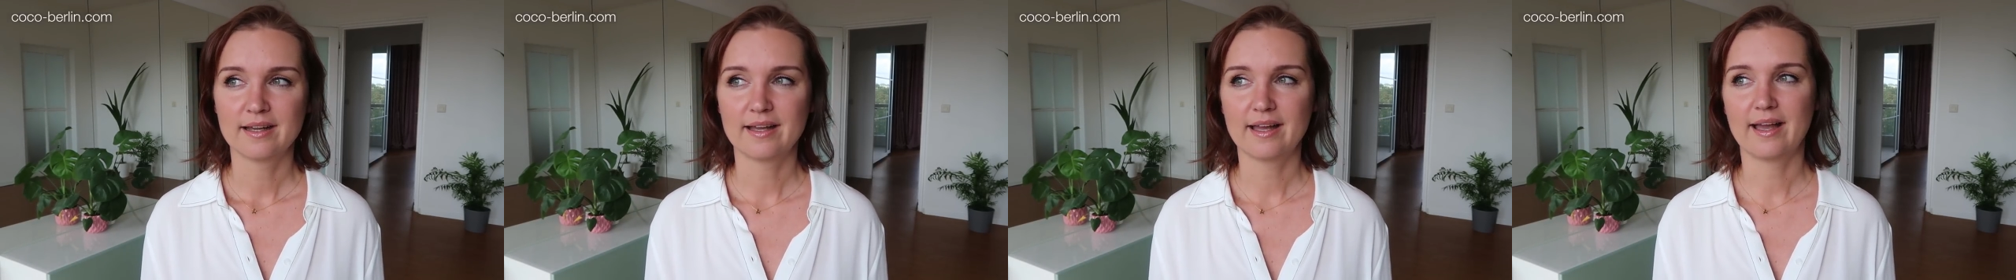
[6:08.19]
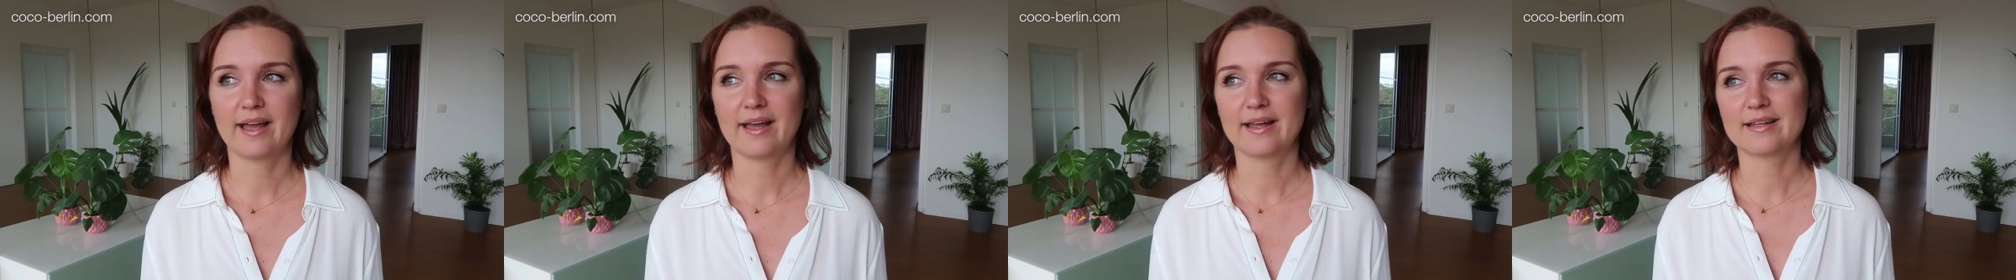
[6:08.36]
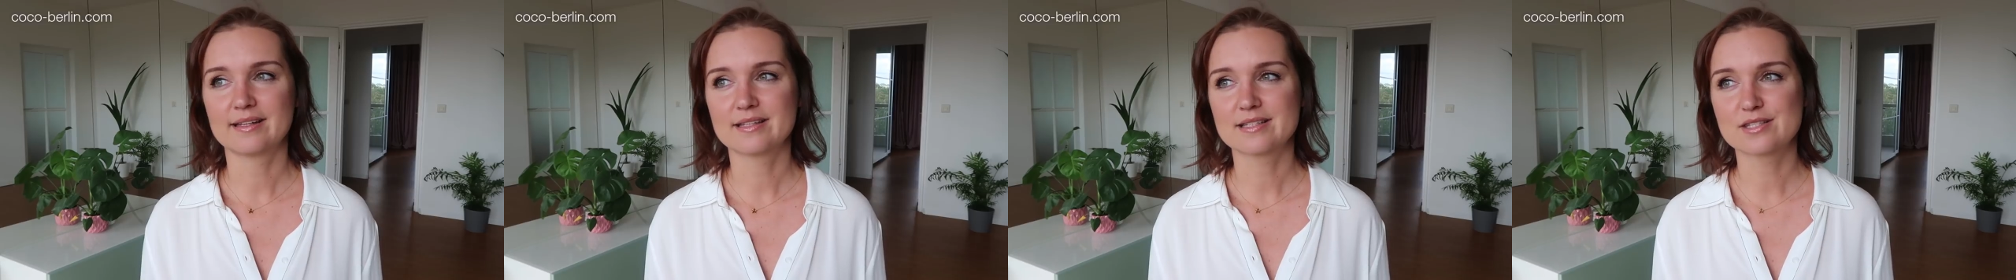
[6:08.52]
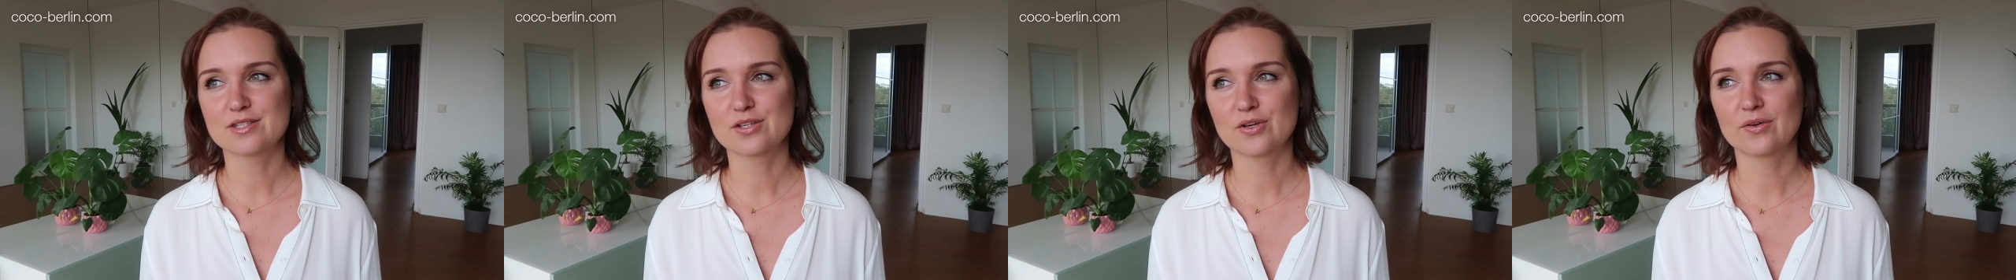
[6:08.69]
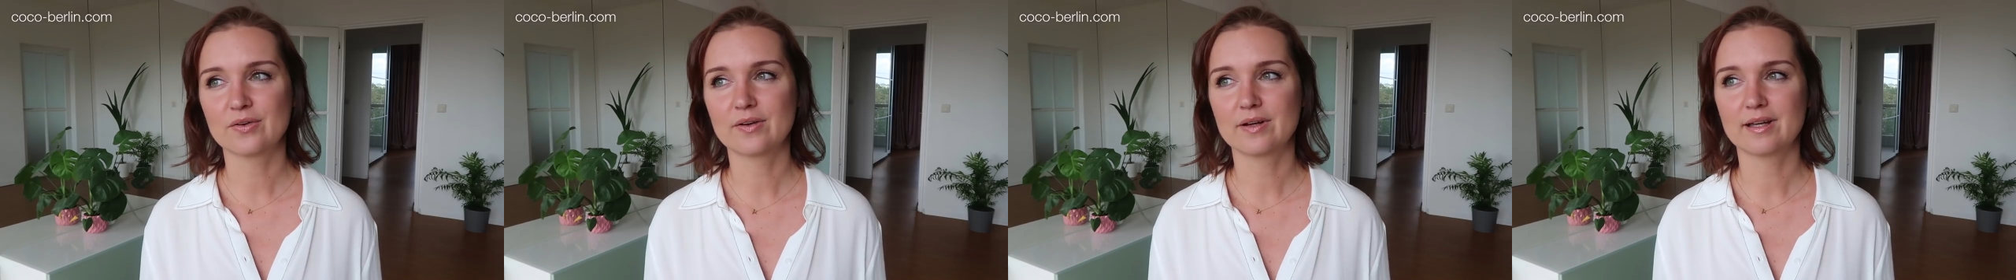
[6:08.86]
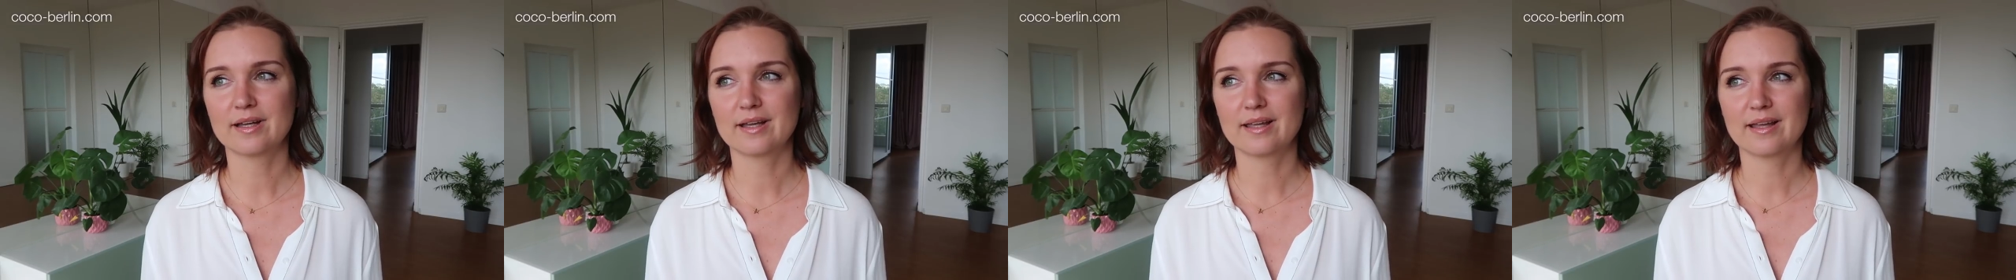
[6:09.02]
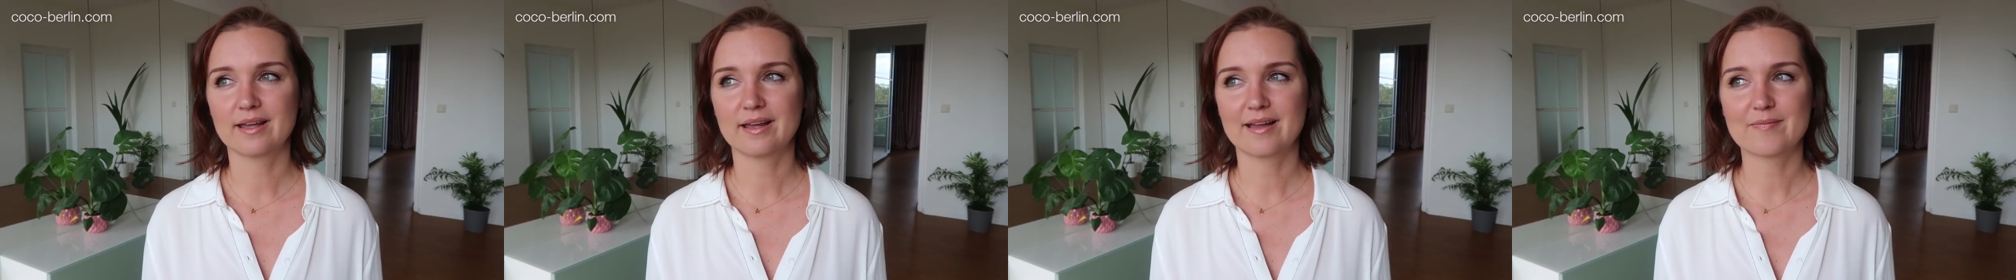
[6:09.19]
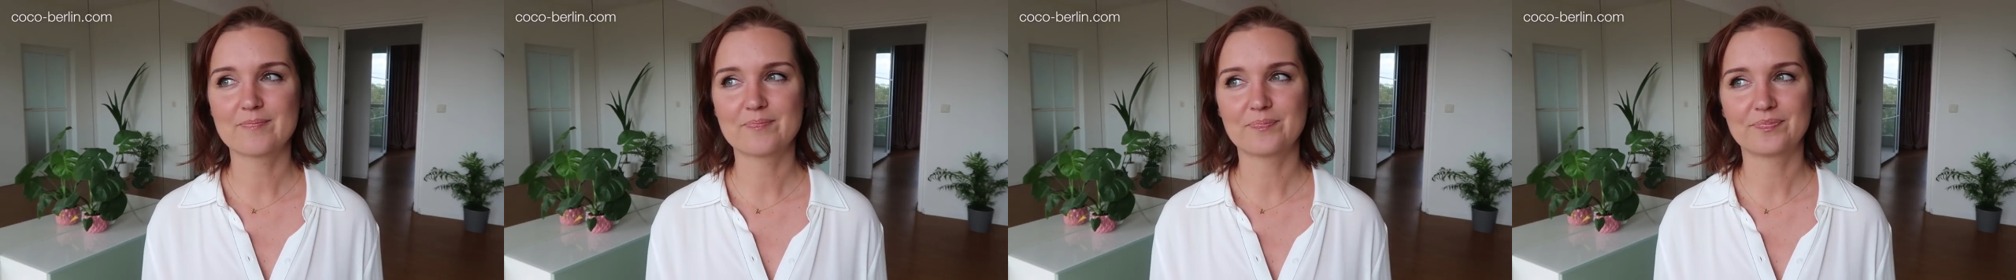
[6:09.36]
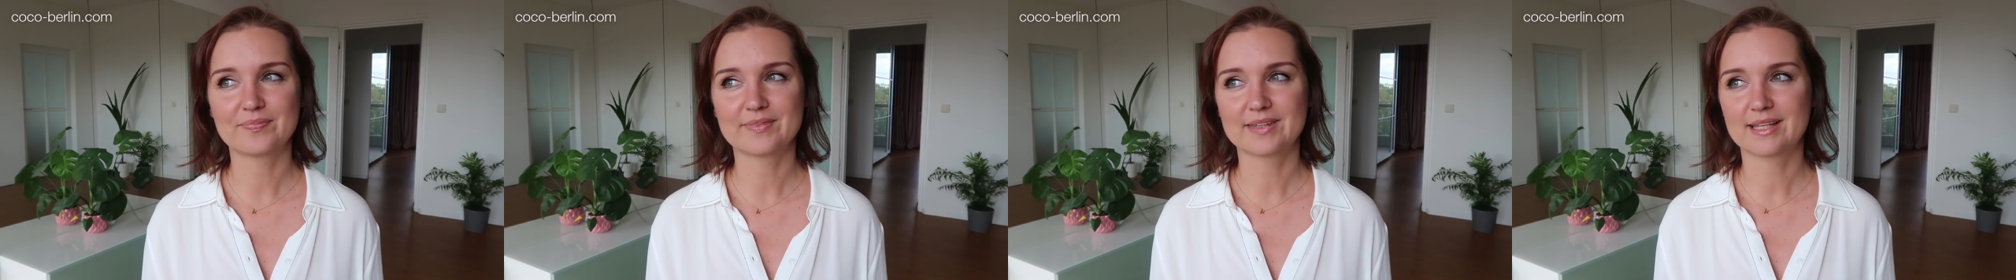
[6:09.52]
And so
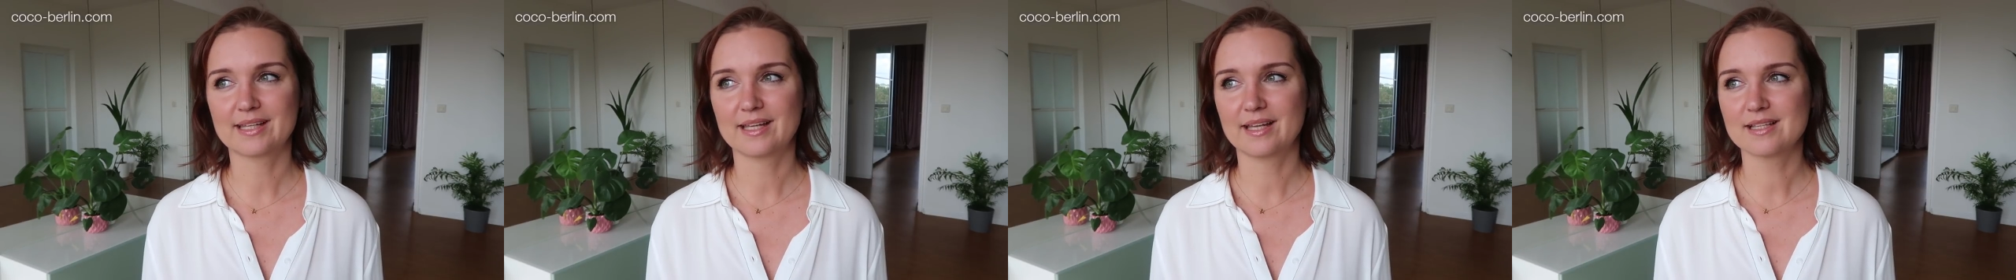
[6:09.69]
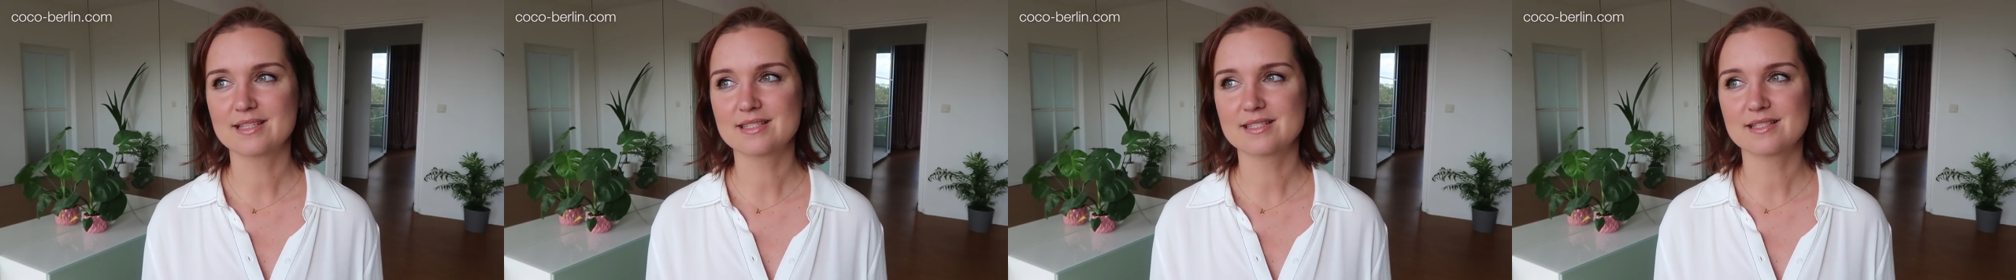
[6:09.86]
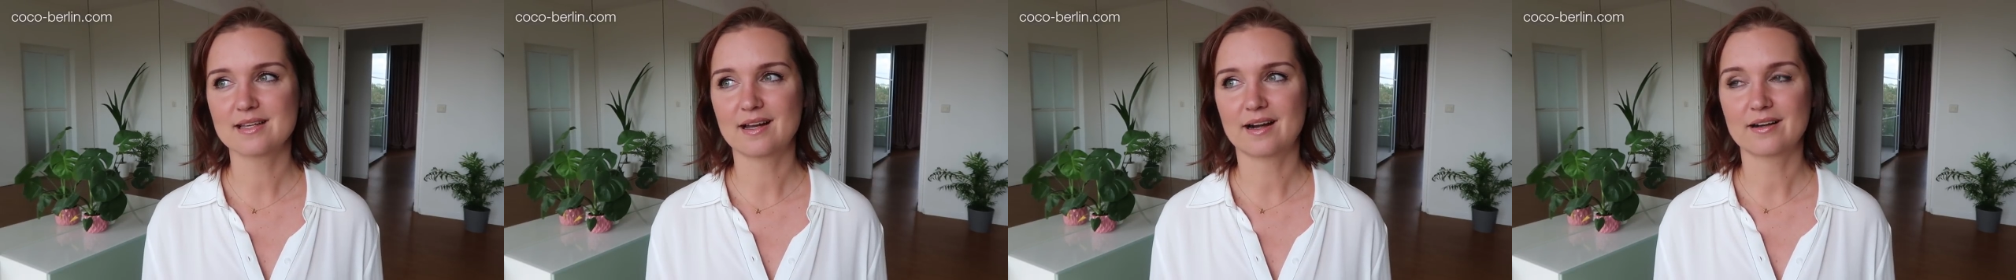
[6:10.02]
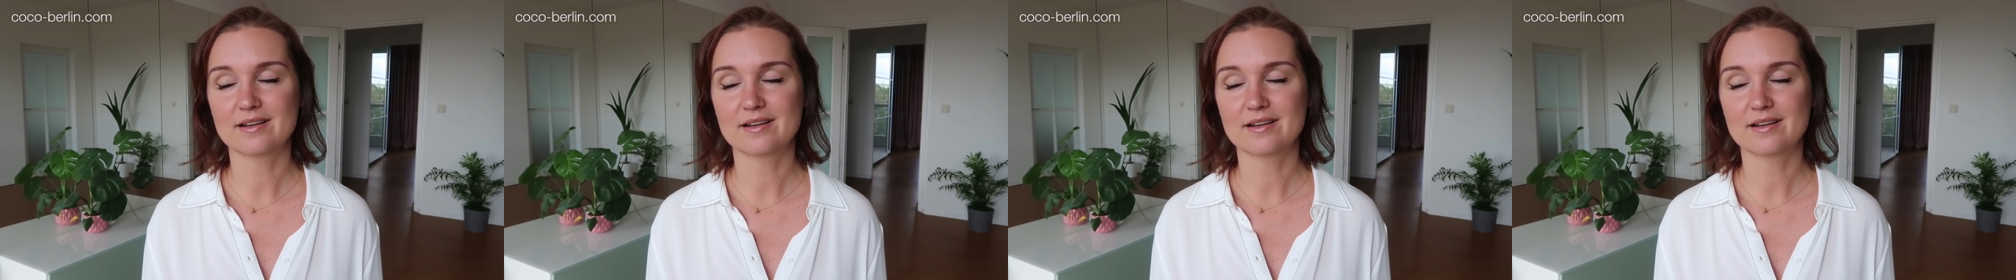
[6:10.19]
kids